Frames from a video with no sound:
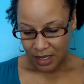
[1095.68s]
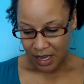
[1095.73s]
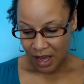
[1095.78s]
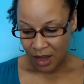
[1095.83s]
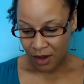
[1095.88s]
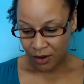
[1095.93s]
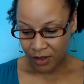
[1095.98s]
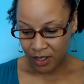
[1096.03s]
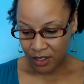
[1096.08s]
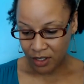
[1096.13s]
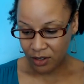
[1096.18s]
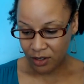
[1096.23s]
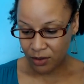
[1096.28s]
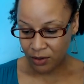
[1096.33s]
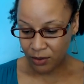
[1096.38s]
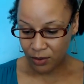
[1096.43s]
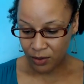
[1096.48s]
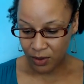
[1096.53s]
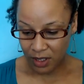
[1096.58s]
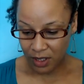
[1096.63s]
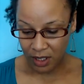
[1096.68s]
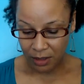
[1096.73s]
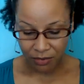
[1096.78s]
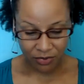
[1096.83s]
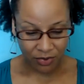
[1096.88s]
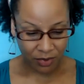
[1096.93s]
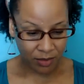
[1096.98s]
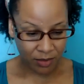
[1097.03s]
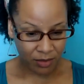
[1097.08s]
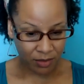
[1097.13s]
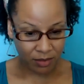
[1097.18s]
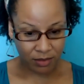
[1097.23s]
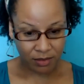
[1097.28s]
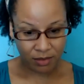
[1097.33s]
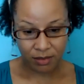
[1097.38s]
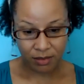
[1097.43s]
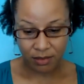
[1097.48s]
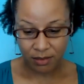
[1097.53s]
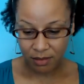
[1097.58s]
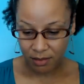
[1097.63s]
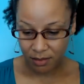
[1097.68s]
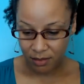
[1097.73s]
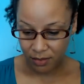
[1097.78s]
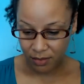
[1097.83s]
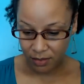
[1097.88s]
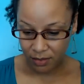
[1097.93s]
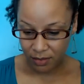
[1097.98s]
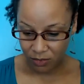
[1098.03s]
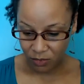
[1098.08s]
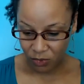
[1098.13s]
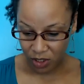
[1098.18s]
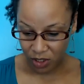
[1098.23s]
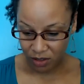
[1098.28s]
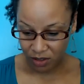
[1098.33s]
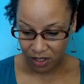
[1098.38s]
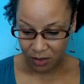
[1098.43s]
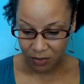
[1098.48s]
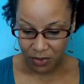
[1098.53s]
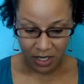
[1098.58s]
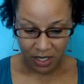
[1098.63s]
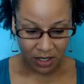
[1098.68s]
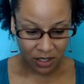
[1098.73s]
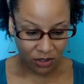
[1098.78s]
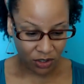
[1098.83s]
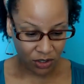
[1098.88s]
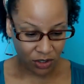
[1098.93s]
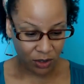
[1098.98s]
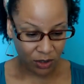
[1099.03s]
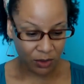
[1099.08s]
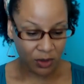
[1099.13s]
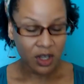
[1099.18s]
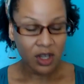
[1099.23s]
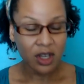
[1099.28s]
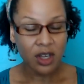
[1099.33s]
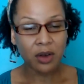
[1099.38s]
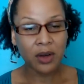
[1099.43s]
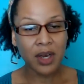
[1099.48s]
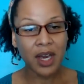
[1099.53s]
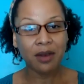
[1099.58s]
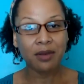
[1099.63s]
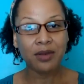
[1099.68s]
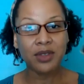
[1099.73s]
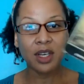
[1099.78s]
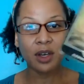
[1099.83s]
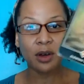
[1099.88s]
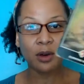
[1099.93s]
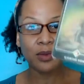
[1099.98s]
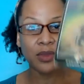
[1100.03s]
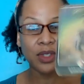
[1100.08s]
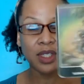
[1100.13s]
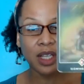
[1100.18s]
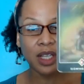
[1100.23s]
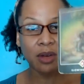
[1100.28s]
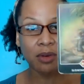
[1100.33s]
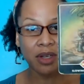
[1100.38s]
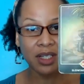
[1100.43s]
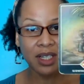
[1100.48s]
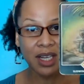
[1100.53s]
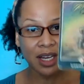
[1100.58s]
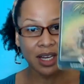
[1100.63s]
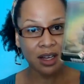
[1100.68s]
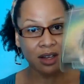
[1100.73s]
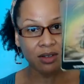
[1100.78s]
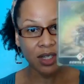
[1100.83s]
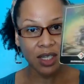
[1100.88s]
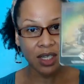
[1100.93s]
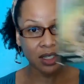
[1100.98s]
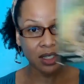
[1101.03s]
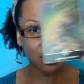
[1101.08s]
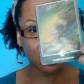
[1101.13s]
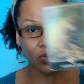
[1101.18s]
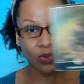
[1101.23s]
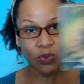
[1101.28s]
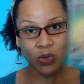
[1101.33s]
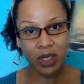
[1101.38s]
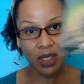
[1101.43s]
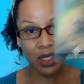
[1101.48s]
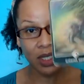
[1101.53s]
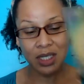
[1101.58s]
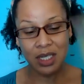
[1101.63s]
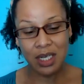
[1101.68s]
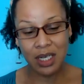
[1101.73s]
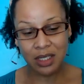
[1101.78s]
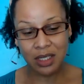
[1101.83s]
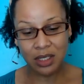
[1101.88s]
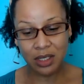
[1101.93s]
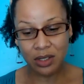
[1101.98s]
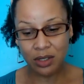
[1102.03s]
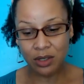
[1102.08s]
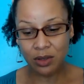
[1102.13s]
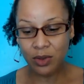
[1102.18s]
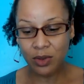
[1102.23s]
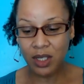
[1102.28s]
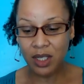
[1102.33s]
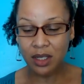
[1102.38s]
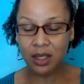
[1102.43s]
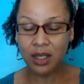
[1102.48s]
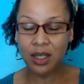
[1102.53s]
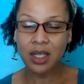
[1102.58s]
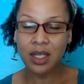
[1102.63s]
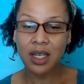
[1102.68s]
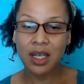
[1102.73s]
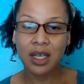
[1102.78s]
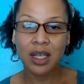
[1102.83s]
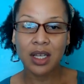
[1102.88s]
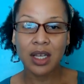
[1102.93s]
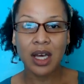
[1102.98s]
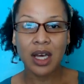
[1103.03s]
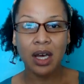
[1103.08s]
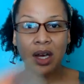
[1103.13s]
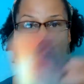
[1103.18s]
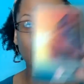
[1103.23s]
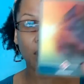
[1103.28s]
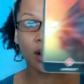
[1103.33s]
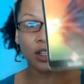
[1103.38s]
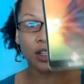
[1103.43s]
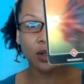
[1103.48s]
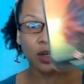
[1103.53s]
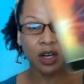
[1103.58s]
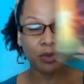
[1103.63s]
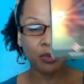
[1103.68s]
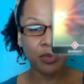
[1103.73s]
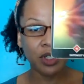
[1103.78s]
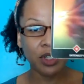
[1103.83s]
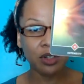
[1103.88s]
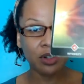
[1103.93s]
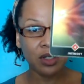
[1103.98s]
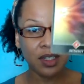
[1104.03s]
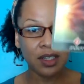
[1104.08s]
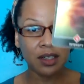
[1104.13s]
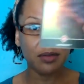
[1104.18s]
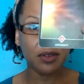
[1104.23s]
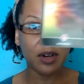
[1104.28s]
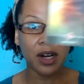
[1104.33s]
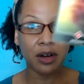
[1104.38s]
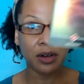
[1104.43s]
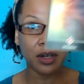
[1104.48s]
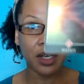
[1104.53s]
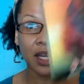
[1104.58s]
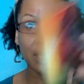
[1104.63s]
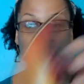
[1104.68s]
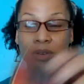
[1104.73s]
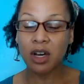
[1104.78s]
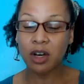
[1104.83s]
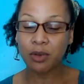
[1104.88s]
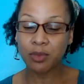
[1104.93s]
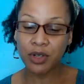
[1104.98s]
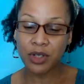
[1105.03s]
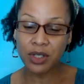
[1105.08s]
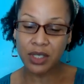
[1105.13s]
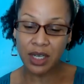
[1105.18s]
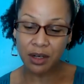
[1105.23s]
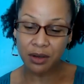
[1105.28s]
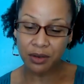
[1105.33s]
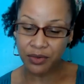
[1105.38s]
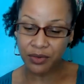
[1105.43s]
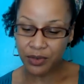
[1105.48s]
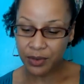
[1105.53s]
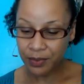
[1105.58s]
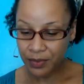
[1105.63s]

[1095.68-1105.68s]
How can you keep from, what do you need to pay attention to? Okay, so slowing down is what this has to do with. How are you helping yourself, or how can you help yourself?